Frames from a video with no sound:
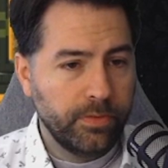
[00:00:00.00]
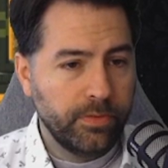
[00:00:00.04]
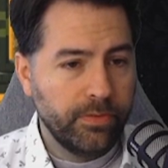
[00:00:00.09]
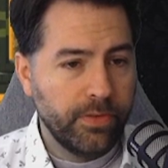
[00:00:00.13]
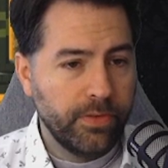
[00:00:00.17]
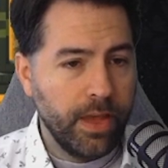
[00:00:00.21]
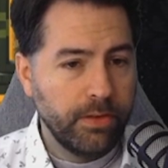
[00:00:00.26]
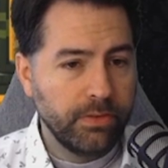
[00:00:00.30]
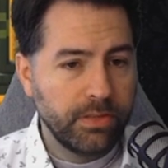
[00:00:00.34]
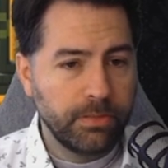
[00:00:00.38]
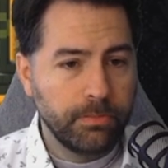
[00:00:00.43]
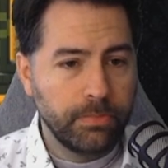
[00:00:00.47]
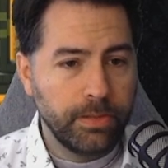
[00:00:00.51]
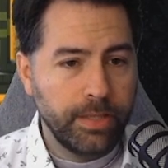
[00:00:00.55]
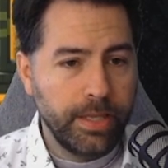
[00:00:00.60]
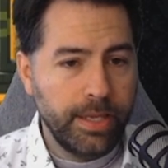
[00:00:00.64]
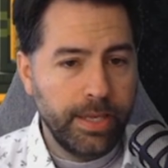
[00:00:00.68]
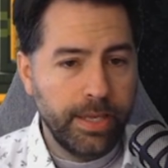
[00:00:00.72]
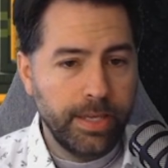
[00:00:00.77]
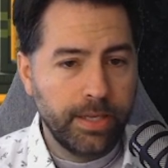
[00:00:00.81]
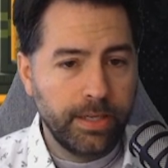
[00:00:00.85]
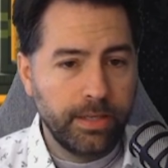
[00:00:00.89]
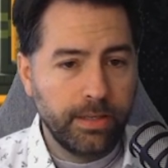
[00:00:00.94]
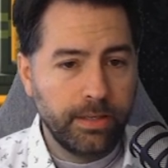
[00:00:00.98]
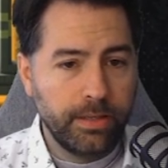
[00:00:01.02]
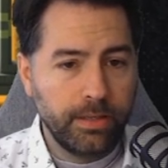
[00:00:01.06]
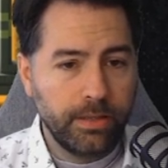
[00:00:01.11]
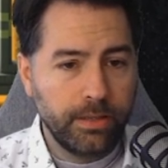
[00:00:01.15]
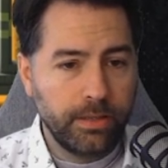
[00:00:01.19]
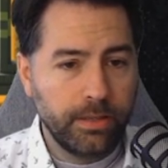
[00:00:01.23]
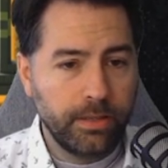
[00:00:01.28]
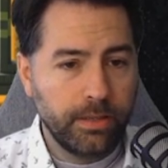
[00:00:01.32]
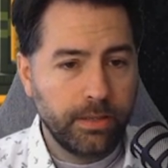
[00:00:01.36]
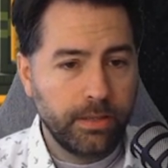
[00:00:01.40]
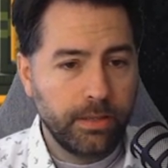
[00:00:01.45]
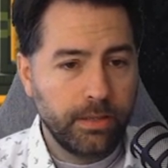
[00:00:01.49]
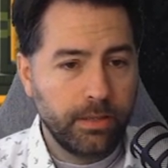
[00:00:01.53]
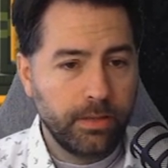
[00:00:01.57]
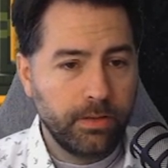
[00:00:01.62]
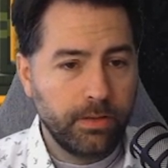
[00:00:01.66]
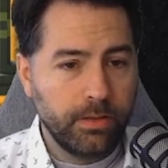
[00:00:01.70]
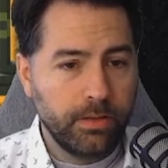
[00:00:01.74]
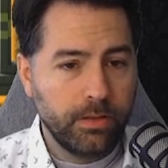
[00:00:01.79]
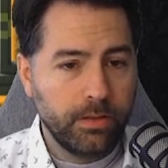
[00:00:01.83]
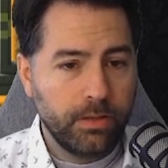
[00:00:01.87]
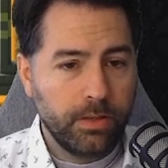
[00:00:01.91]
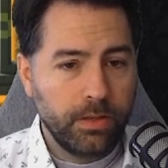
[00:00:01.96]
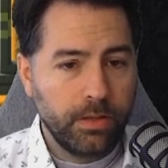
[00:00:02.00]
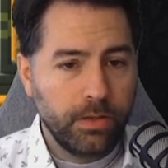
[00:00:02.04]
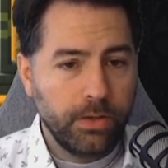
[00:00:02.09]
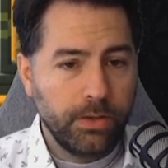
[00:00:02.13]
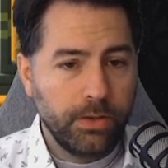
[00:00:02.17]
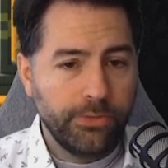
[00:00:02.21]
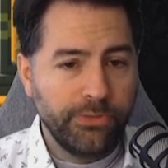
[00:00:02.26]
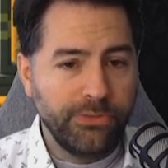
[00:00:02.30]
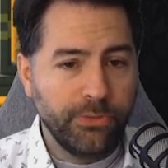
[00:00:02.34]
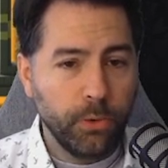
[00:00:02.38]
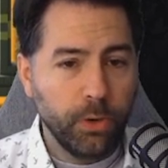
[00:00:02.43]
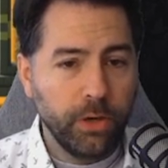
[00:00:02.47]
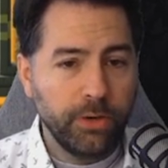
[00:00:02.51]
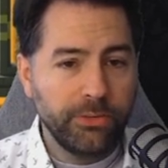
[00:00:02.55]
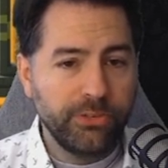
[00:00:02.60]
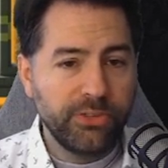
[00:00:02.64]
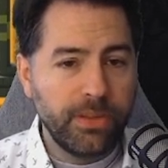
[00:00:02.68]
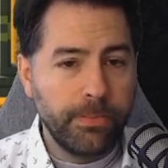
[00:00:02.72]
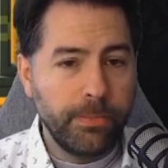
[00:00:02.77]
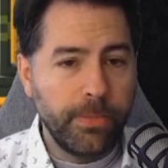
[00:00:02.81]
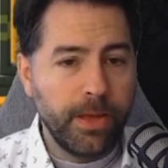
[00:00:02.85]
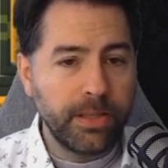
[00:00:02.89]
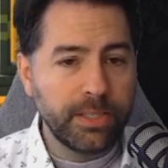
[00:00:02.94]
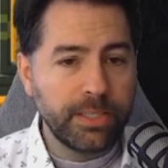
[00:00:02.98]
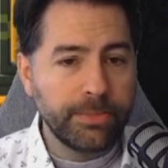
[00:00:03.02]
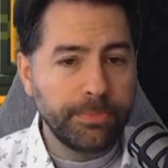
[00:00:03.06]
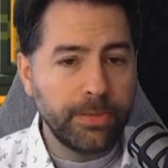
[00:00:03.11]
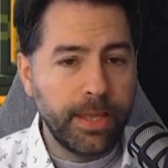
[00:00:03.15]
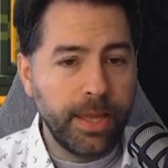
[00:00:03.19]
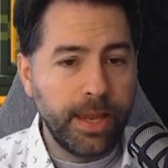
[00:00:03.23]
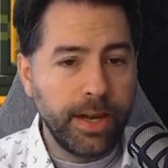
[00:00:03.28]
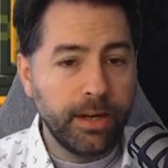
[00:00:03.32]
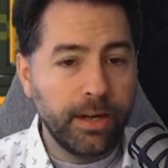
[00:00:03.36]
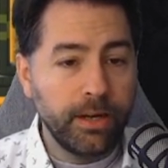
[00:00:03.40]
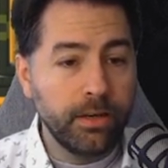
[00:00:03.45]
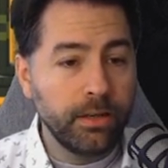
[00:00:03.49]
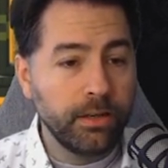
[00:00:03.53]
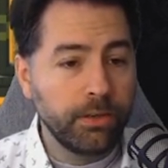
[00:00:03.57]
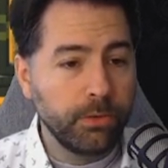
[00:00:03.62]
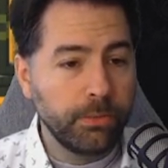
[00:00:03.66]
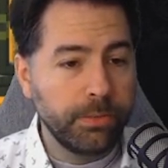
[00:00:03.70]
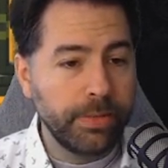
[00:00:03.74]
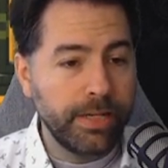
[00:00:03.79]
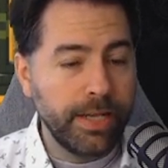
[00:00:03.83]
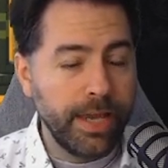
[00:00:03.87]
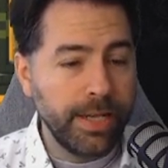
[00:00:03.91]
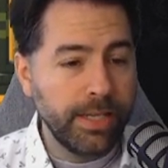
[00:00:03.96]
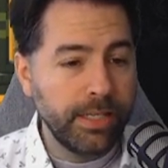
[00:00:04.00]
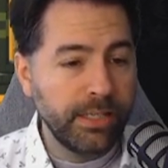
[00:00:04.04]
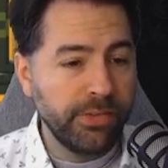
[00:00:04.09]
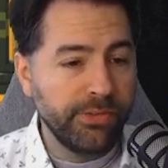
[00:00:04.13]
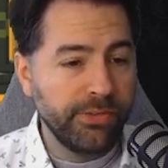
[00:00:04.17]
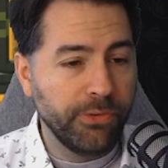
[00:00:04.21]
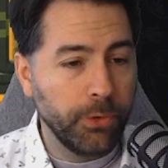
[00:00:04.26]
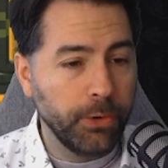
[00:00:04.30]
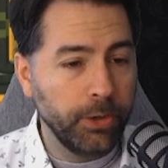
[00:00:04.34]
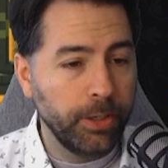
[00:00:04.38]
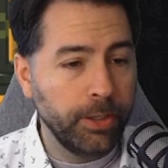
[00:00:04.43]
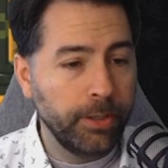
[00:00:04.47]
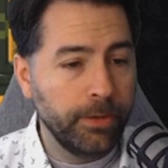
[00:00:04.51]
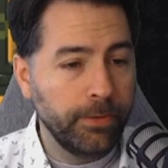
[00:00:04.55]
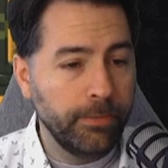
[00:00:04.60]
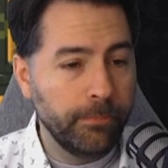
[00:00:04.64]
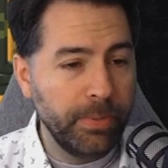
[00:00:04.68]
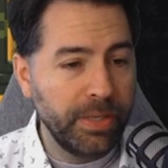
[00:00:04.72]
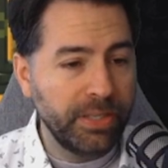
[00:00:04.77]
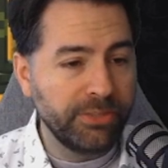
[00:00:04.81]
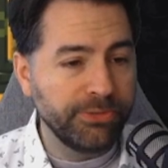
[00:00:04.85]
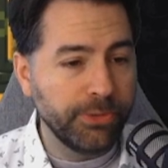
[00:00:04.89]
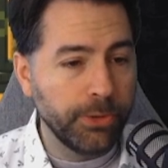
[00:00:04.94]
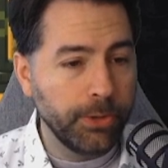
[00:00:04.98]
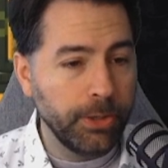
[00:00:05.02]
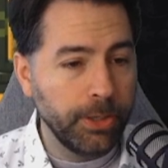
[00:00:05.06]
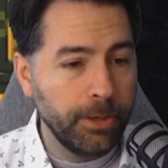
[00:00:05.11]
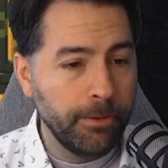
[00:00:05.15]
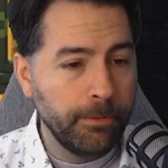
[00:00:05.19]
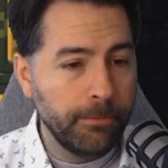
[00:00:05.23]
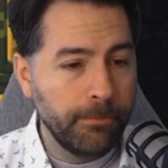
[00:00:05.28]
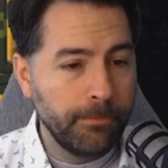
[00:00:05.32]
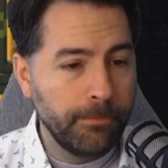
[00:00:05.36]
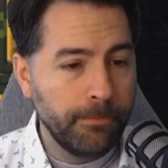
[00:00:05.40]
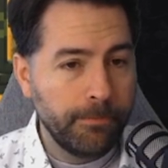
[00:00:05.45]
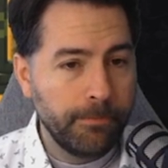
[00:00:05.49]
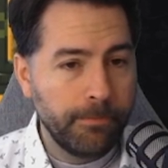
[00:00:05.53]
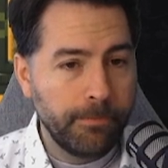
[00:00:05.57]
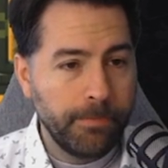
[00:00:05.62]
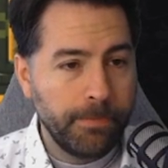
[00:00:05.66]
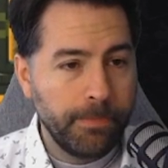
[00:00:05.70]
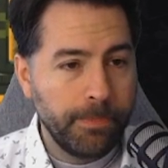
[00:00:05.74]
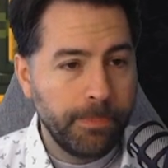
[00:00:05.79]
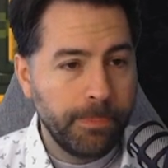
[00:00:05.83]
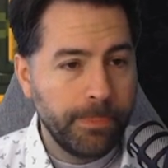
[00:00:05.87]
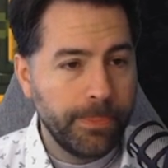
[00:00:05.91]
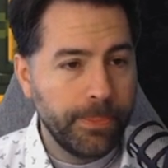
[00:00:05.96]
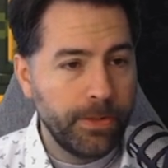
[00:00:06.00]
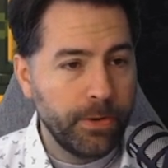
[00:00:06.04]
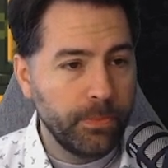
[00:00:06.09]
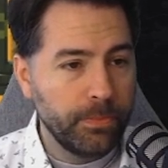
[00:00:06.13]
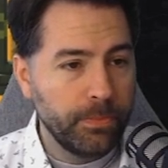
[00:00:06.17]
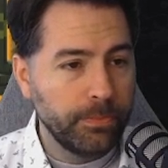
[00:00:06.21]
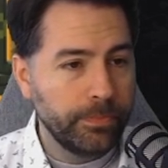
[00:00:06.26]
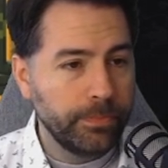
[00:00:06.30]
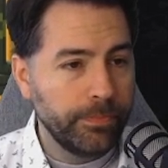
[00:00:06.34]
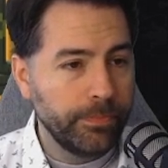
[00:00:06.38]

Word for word: Five is a blank. Four for the multiplier would be nice. Four, big four. Nope.